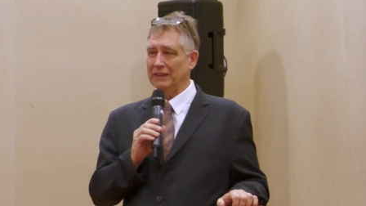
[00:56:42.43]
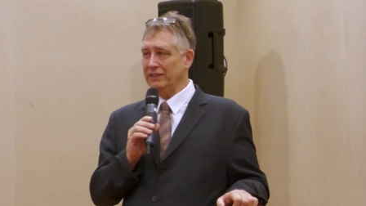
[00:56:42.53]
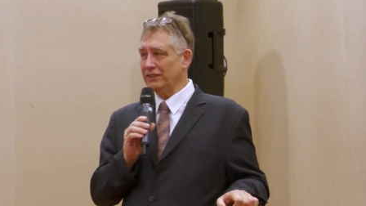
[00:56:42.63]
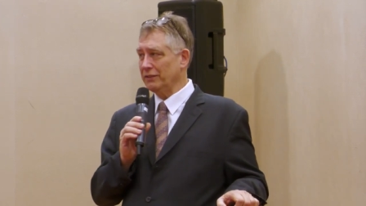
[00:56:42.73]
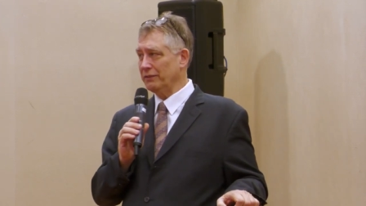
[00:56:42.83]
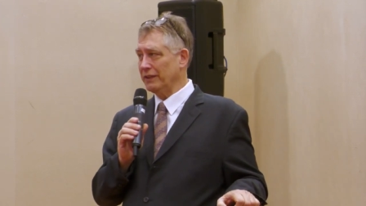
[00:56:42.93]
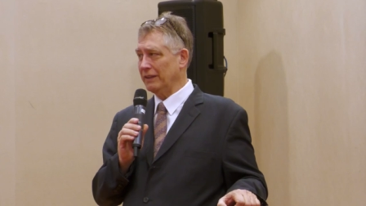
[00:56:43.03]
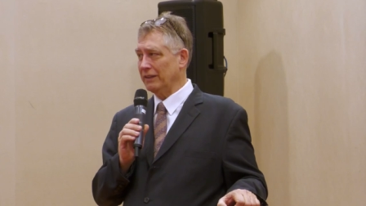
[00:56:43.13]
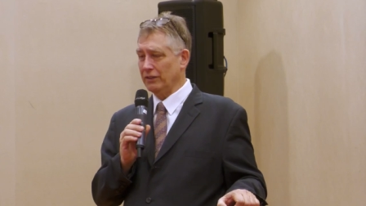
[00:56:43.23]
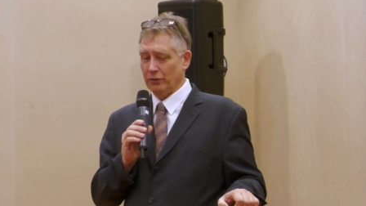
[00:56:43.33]
This is a
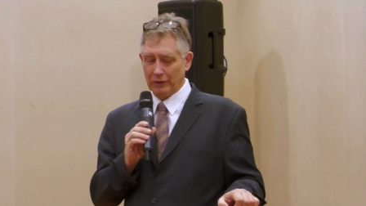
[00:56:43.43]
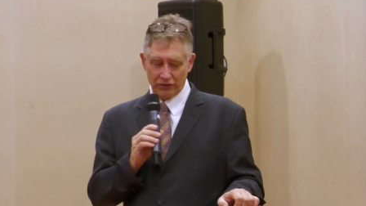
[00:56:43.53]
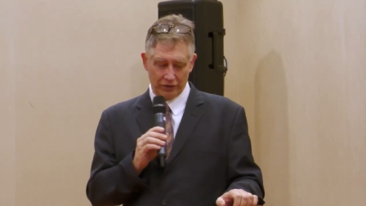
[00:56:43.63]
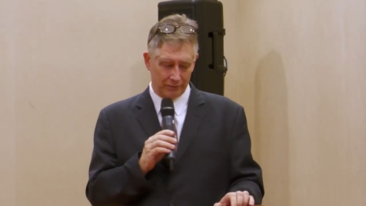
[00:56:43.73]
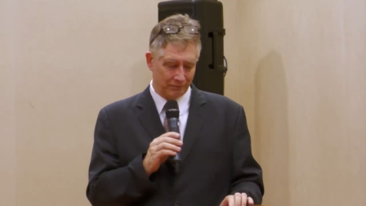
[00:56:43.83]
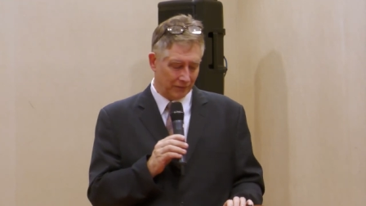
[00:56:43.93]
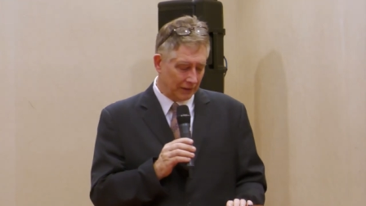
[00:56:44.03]
very good question.